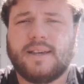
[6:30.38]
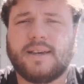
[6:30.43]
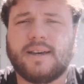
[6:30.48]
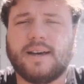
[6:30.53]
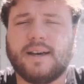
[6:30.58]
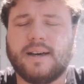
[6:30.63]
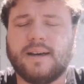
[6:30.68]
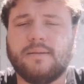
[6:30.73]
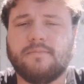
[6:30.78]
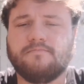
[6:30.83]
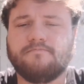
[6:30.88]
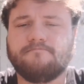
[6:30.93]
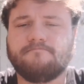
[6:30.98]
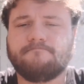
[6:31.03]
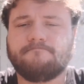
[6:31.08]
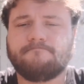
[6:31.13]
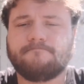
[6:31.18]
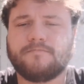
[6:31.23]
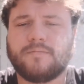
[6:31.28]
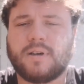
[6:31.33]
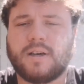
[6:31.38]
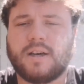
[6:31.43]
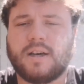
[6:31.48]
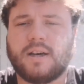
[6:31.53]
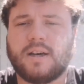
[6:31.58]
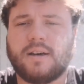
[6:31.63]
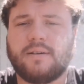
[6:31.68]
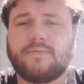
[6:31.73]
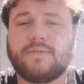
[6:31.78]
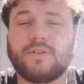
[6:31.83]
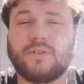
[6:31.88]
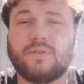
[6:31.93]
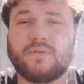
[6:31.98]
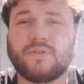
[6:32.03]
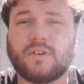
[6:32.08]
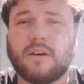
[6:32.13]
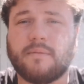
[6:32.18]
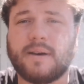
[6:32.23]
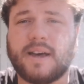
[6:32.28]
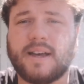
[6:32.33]
For
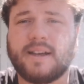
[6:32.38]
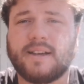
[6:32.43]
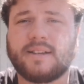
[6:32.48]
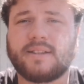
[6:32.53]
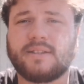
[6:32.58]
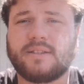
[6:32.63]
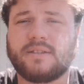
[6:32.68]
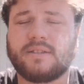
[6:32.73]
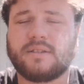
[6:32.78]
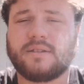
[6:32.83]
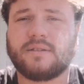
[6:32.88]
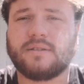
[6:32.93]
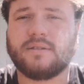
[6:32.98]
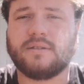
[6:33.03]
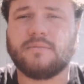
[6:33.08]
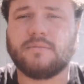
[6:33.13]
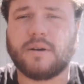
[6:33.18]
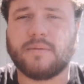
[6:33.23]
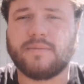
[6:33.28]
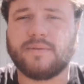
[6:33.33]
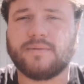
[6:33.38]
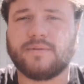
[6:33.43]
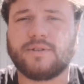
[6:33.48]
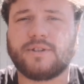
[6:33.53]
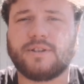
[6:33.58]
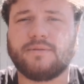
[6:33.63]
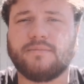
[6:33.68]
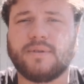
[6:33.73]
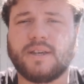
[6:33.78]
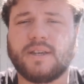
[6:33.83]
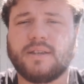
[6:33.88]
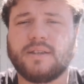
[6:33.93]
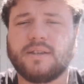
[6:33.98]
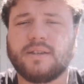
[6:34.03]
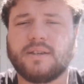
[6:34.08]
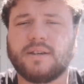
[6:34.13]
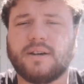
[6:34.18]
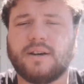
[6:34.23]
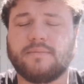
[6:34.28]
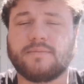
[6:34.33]
non-diabetics that might be watching me,
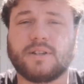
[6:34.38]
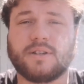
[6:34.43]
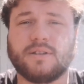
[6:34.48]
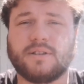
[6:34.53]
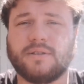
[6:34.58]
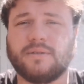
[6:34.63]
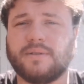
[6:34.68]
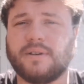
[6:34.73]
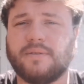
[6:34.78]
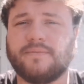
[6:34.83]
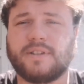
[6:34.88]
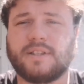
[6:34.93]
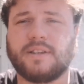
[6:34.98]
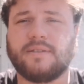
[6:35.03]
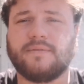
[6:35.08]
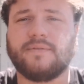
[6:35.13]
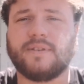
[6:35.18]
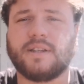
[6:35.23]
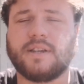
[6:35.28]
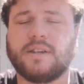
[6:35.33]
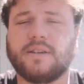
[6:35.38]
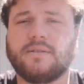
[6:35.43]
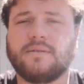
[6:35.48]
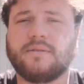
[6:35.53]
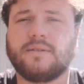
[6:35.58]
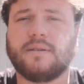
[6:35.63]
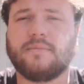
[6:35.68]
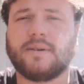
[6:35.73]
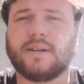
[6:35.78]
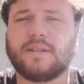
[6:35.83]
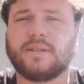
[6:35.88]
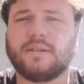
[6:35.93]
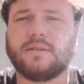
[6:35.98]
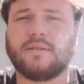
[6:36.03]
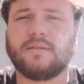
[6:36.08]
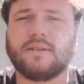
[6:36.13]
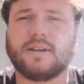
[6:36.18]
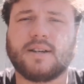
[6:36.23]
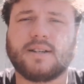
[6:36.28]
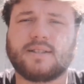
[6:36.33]
I'm going to do obviously a video about the
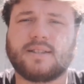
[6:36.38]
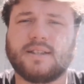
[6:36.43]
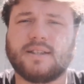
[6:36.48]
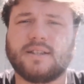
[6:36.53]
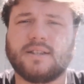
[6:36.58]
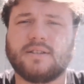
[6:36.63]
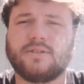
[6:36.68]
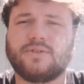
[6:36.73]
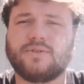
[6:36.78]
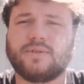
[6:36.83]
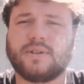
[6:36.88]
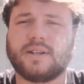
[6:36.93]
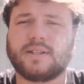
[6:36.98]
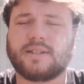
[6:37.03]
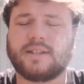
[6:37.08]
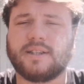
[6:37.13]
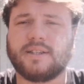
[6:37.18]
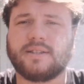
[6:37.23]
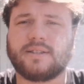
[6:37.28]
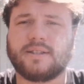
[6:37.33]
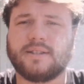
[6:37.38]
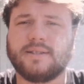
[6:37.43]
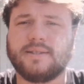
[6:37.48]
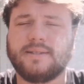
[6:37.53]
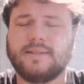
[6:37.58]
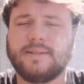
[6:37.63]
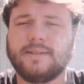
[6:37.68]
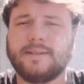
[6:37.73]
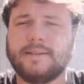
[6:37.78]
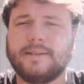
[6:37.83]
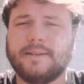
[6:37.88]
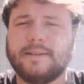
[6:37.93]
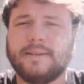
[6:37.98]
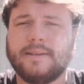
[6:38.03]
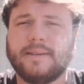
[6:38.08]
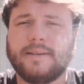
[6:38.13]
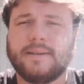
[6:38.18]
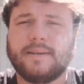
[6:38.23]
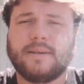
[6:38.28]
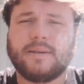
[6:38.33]
long-acting and short-acting insulin.
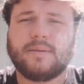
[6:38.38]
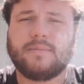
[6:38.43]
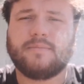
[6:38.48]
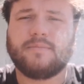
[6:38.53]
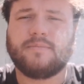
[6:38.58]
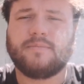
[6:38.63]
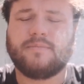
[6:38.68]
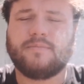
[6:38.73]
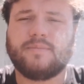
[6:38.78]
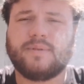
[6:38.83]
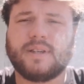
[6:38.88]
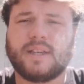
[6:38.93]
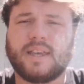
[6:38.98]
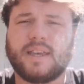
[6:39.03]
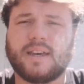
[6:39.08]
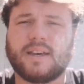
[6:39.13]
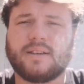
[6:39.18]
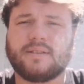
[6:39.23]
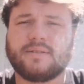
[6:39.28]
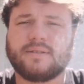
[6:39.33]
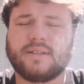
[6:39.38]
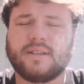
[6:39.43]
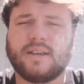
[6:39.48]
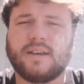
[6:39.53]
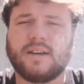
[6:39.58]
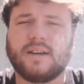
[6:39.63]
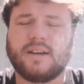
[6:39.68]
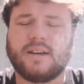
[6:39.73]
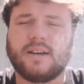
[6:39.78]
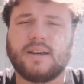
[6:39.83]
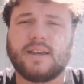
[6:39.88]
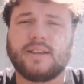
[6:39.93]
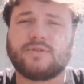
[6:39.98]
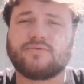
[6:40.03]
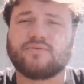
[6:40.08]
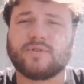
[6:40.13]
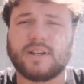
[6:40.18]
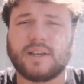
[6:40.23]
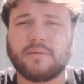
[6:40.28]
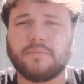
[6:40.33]
But yeah,
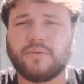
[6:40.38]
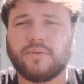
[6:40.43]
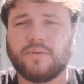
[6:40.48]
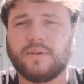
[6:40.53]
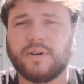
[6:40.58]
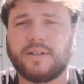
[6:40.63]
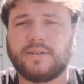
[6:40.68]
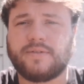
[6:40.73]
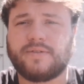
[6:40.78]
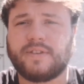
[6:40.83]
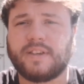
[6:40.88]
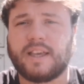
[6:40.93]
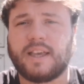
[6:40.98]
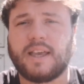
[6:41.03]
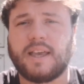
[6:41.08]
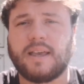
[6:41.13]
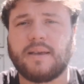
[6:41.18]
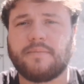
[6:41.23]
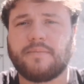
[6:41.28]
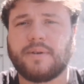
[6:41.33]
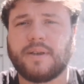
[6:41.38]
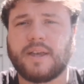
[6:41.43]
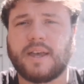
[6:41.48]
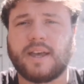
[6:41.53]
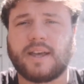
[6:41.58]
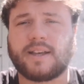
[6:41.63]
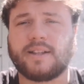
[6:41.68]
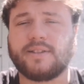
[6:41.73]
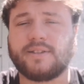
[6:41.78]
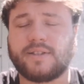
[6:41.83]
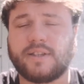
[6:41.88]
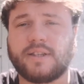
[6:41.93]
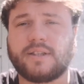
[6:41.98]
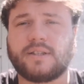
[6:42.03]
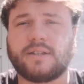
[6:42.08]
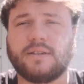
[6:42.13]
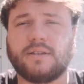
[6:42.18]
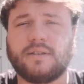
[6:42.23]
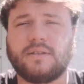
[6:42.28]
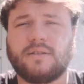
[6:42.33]
it's really important to keep it
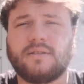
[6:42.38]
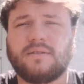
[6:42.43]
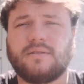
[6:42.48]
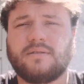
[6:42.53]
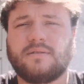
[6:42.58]
consistent.